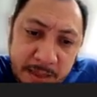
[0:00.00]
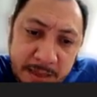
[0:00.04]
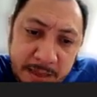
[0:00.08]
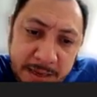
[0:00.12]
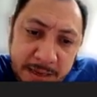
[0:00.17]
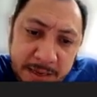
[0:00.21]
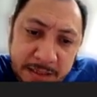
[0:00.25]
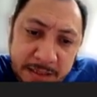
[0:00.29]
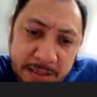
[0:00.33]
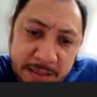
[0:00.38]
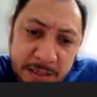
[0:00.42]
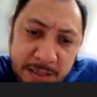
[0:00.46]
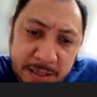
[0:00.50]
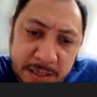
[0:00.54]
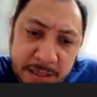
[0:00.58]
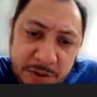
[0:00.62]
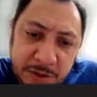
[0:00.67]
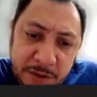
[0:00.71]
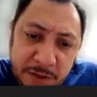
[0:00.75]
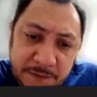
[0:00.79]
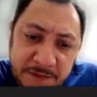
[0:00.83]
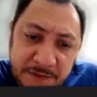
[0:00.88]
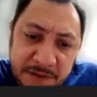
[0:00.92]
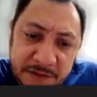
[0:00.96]
at each
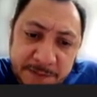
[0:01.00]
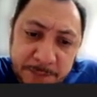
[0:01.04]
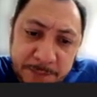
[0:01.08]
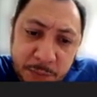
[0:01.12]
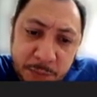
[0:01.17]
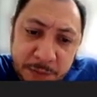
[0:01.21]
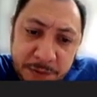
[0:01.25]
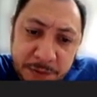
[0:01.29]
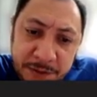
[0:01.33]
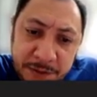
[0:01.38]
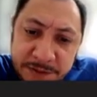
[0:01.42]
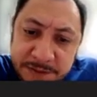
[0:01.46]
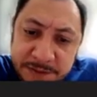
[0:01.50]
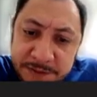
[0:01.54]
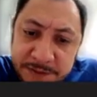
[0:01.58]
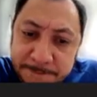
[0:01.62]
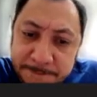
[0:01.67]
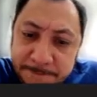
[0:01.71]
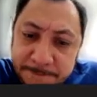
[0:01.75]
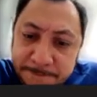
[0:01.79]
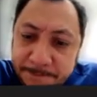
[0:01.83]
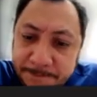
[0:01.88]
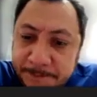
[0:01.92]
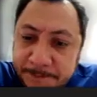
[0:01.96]
of these points
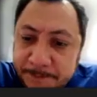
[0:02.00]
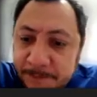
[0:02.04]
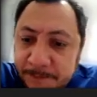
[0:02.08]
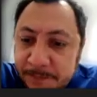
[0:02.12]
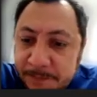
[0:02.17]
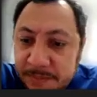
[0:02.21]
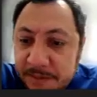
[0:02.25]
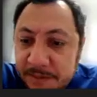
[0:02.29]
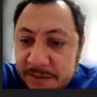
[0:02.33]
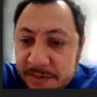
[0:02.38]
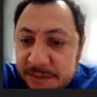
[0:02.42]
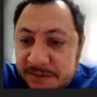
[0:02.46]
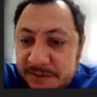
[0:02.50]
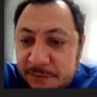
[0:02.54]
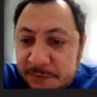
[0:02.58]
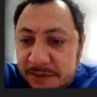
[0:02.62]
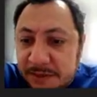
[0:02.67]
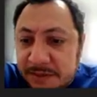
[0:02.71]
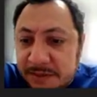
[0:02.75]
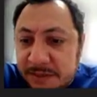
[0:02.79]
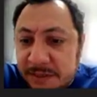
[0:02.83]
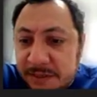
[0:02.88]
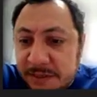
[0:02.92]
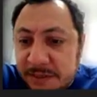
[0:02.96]
is
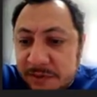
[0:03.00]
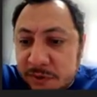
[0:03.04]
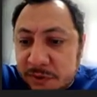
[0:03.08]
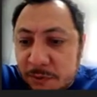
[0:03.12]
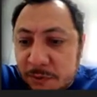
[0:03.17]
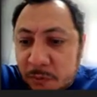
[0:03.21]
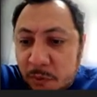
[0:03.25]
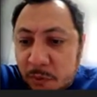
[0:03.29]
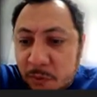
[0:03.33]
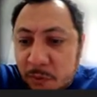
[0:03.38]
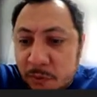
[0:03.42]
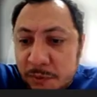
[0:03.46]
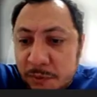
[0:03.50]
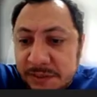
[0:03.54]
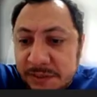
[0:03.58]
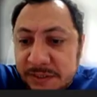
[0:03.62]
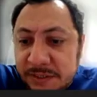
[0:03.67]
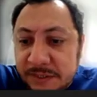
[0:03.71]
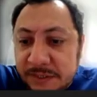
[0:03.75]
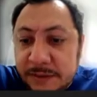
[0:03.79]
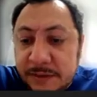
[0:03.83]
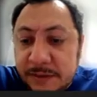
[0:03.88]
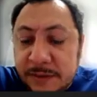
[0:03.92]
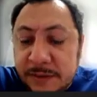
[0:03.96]
greater than some
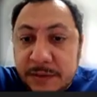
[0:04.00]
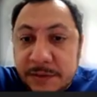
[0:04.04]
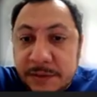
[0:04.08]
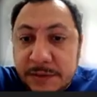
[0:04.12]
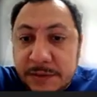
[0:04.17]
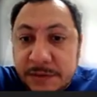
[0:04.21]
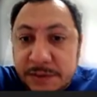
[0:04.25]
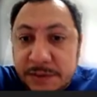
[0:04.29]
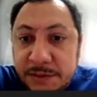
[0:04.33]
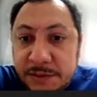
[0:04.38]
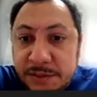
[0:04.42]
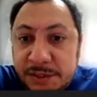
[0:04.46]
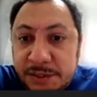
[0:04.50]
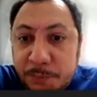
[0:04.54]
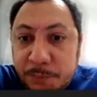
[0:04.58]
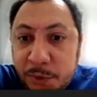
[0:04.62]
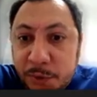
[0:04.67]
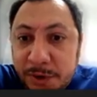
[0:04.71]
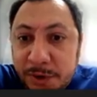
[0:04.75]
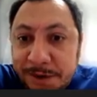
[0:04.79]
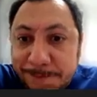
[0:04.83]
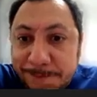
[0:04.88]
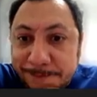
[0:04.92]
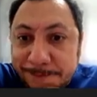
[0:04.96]
constant g
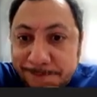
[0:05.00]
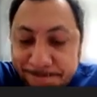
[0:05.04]
prime.